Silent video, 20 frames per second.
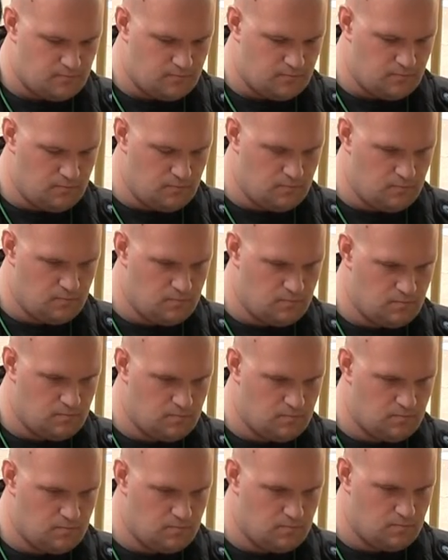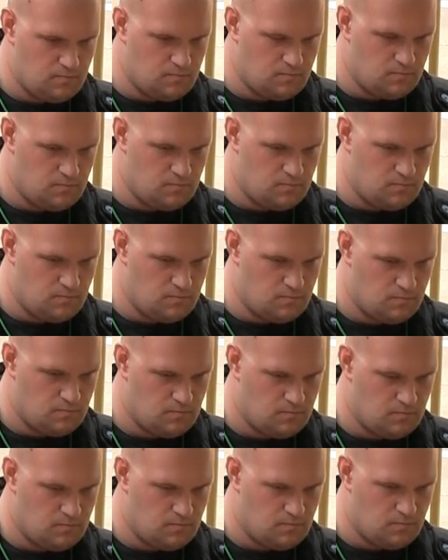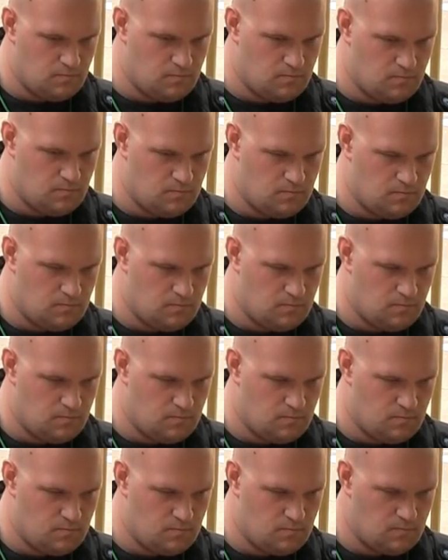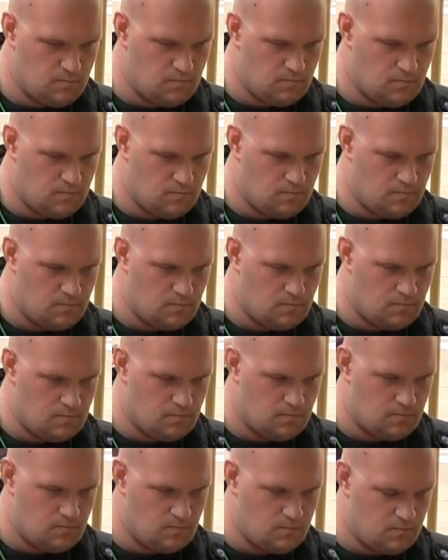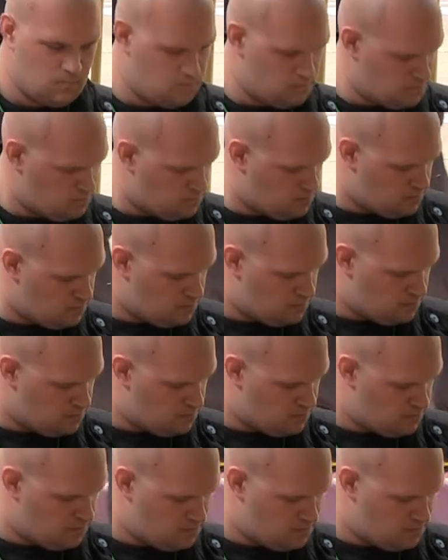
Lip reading: [no speech]